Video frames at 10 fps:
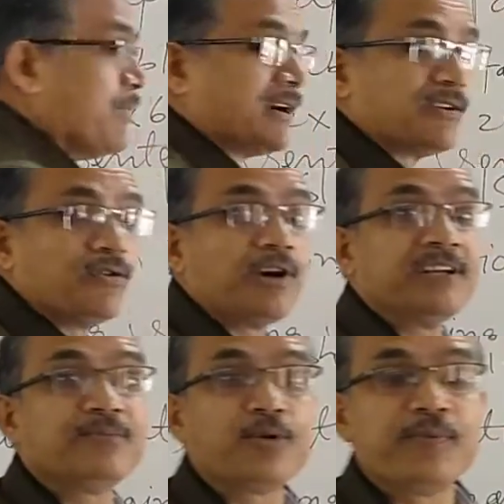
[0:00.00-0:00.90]
But not
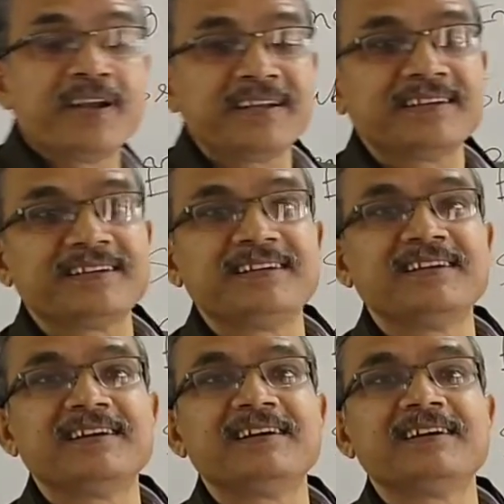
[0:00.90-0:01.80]
in proper
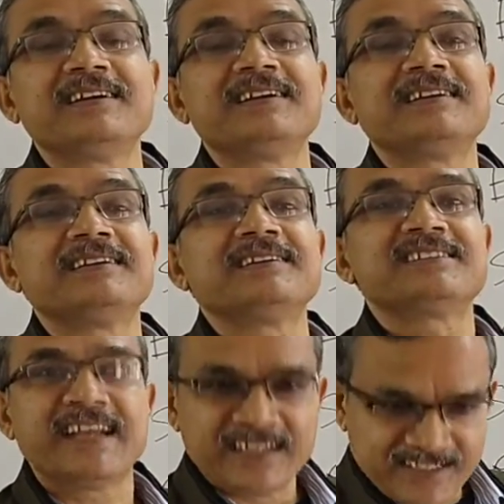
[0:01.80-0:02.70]

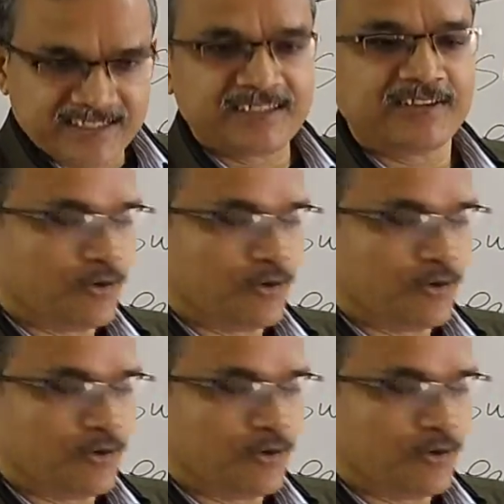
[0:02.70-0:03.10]
standing.